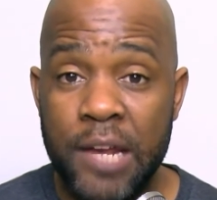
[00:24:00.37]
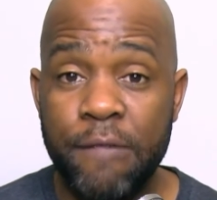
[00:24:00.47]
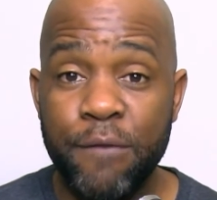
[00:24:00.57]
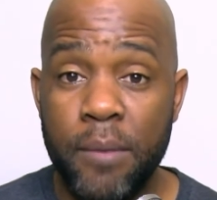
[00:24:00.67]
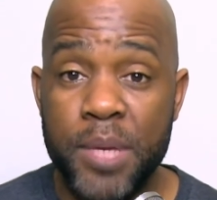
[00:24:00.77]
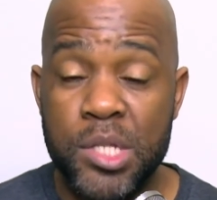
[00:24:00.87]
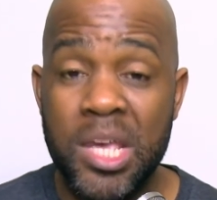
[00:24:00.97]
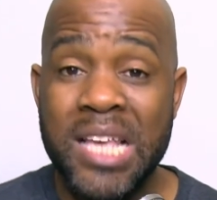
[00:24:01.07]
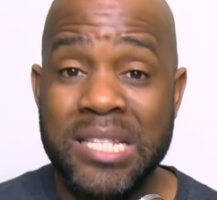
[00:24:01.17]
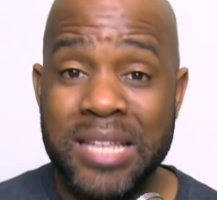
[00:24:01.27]
it from his,
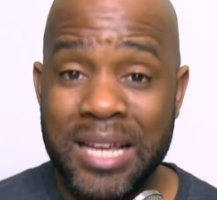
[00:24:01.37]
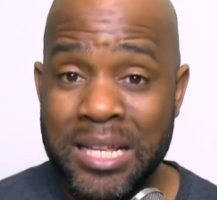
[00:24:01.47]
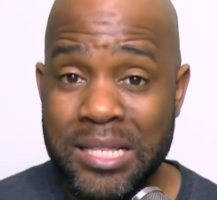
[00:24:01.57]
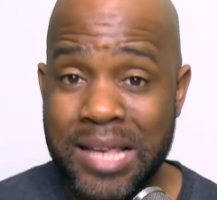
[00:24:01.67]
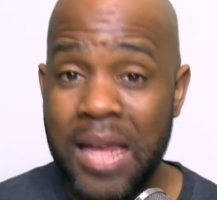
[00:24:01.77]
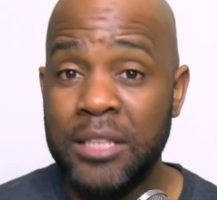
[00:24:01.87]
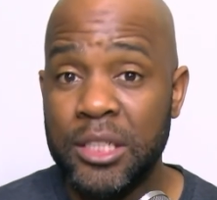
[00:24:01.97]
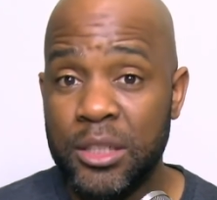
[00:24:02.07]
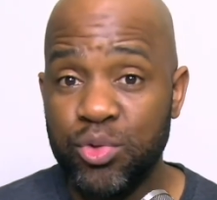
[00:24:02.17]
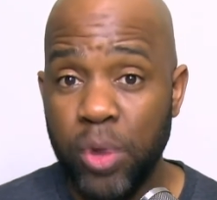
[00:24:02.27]
is the
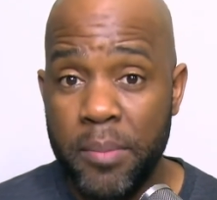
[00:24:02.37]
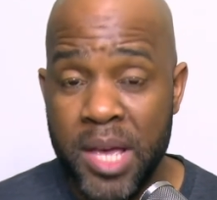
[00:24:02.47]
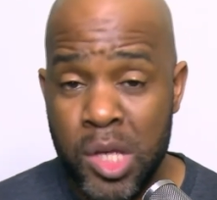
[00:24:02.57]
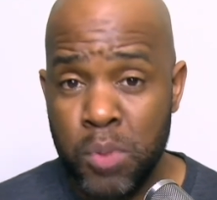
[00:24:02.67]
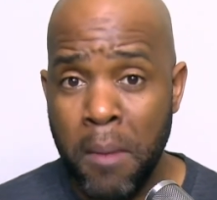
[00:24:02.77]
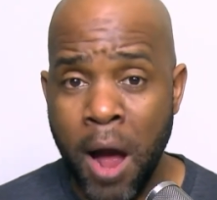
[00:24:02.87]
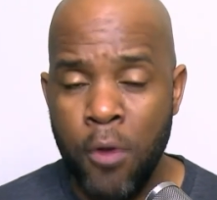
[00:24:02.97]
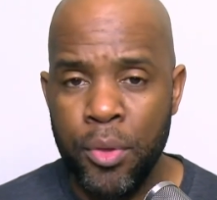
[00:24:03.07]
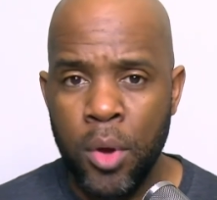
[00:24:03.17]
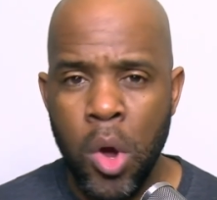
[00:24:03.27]
intelligence from his
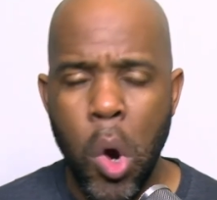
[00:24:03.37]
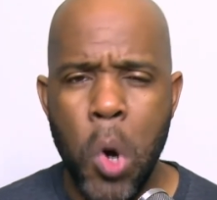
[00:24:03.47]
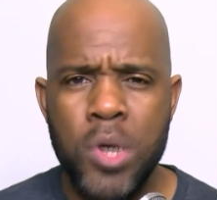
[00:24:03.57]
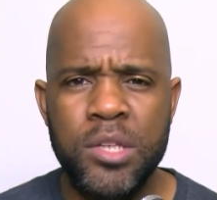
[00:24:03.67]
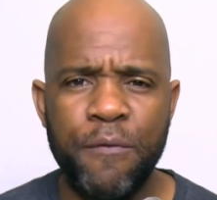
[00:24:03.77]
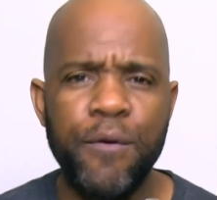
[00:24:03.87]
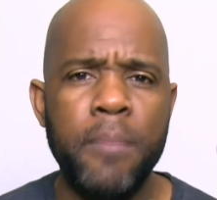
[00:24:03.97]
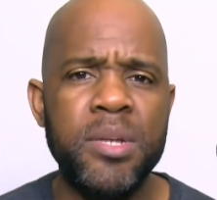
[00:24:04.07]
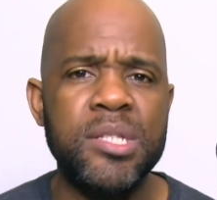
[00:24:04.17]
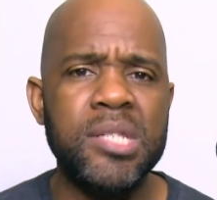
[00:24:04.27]
mouth, or is it
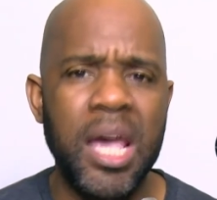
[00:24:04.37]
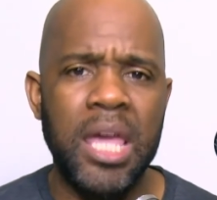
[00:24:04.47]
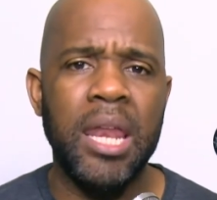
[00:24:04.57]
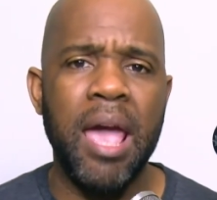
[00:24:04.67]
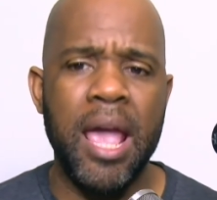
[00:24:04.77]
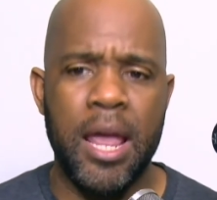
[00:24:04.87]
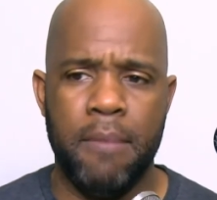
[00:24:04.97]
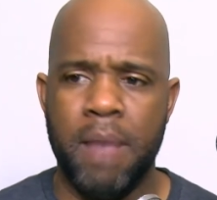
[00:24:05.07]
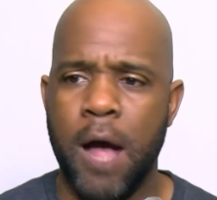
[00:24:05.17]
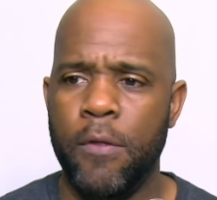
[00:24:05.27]
from a secondhand
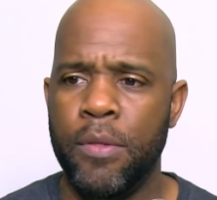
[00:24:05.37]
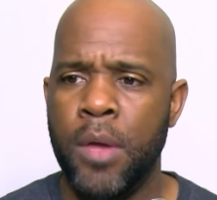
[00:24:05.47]
mouth?